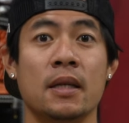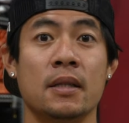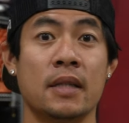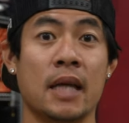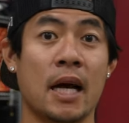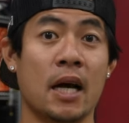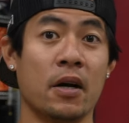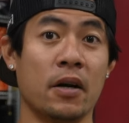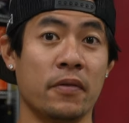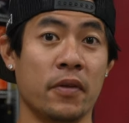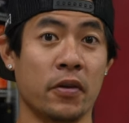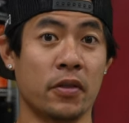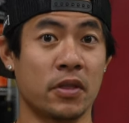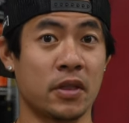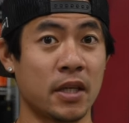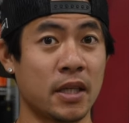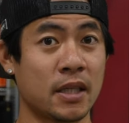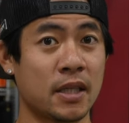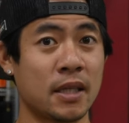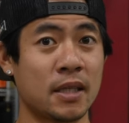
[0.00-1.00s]
Now, if you're
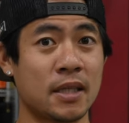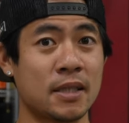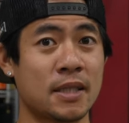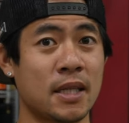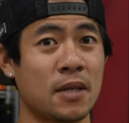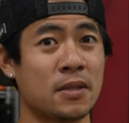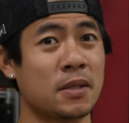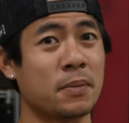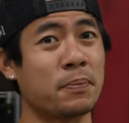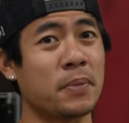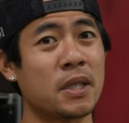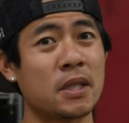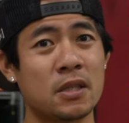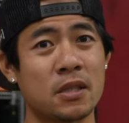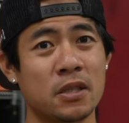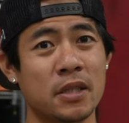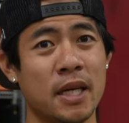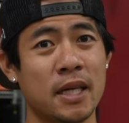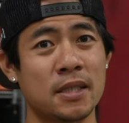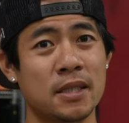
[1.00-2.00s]
thinking it sounds a bit
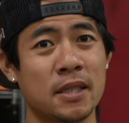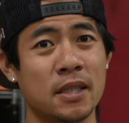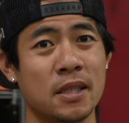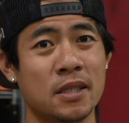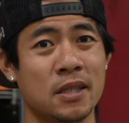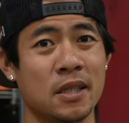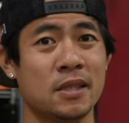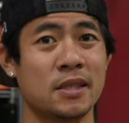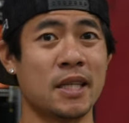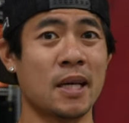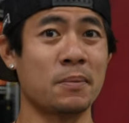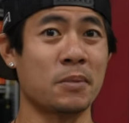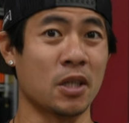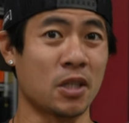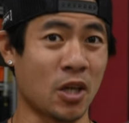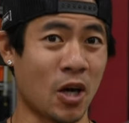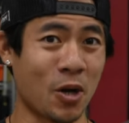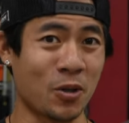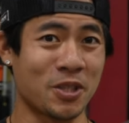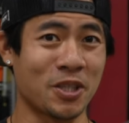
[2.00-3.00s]
crazy to attempt a
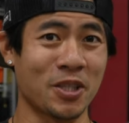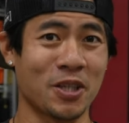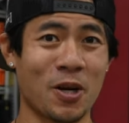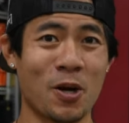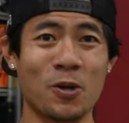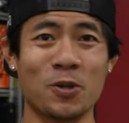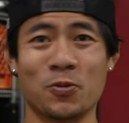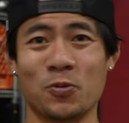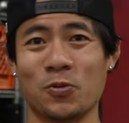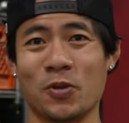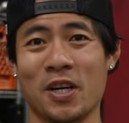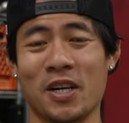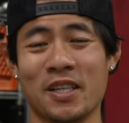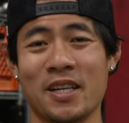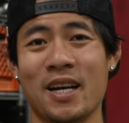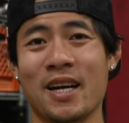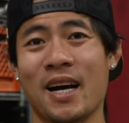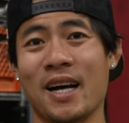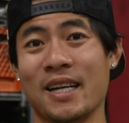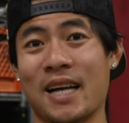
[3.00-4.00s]
coast-to-coast
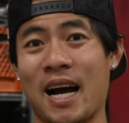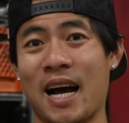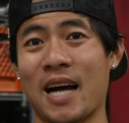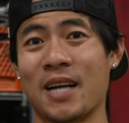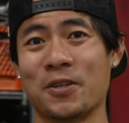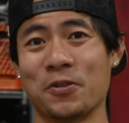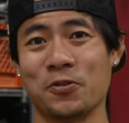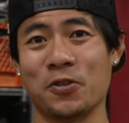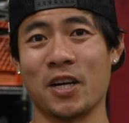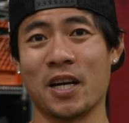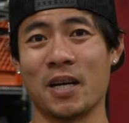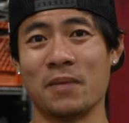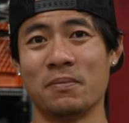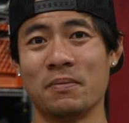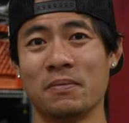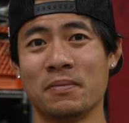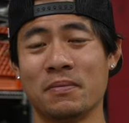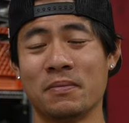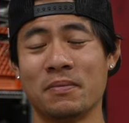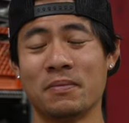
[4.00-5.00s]
run on a Honda Grom,
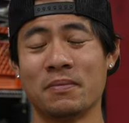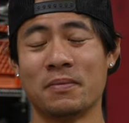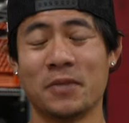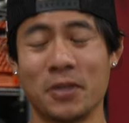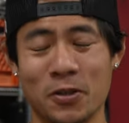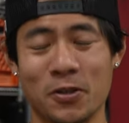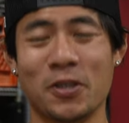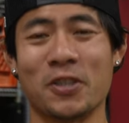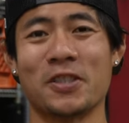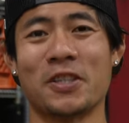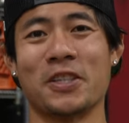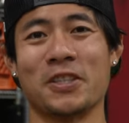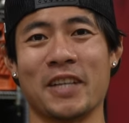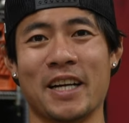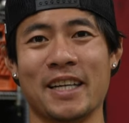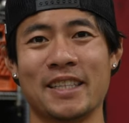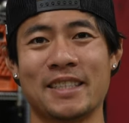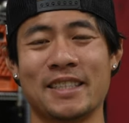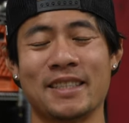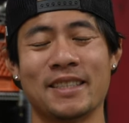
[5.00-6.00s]
you are
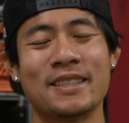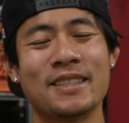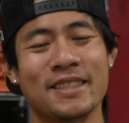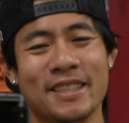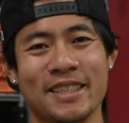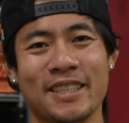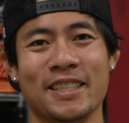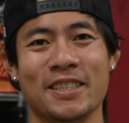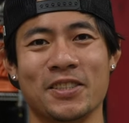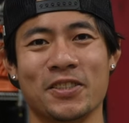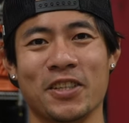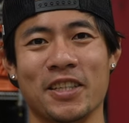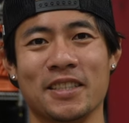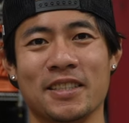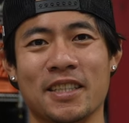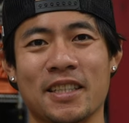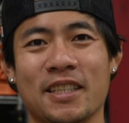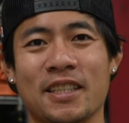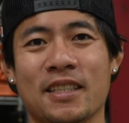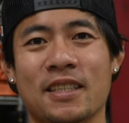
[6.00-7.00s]
correct, it is
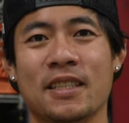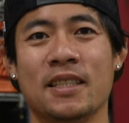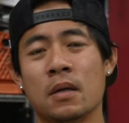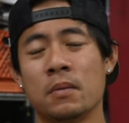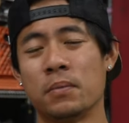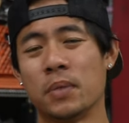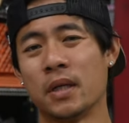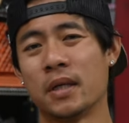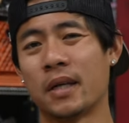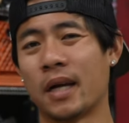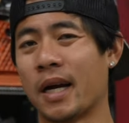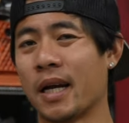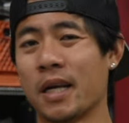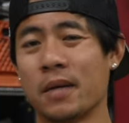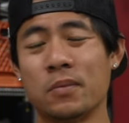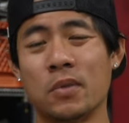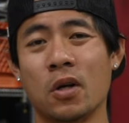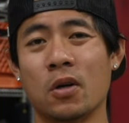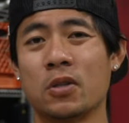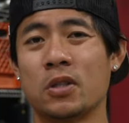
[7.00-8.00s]
crazy. But I
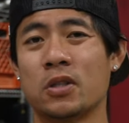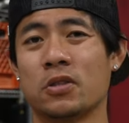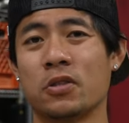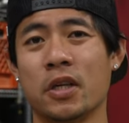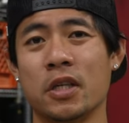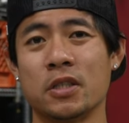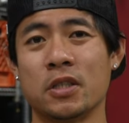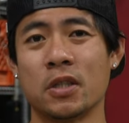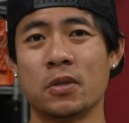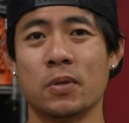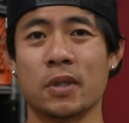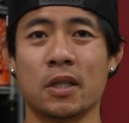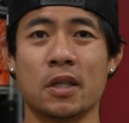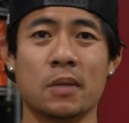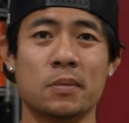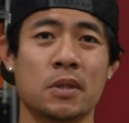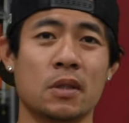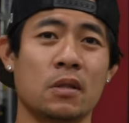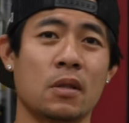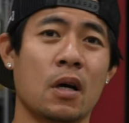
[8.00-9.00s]
am no stranger when it
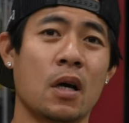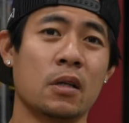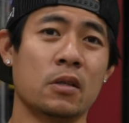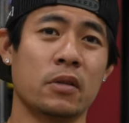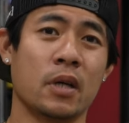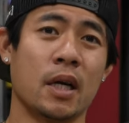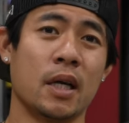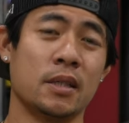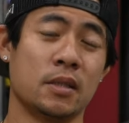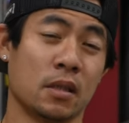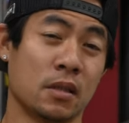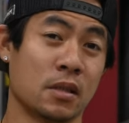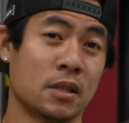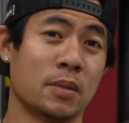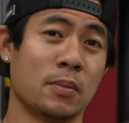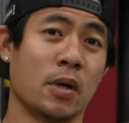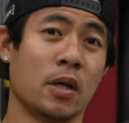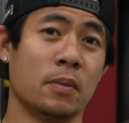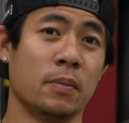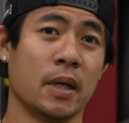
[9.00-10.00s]
comes to long rides on a
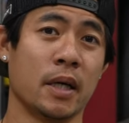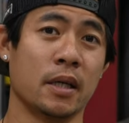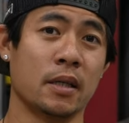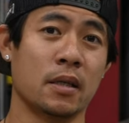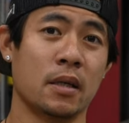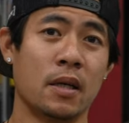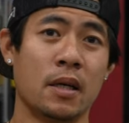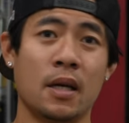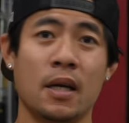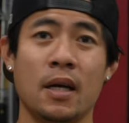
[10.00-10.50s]
small bike.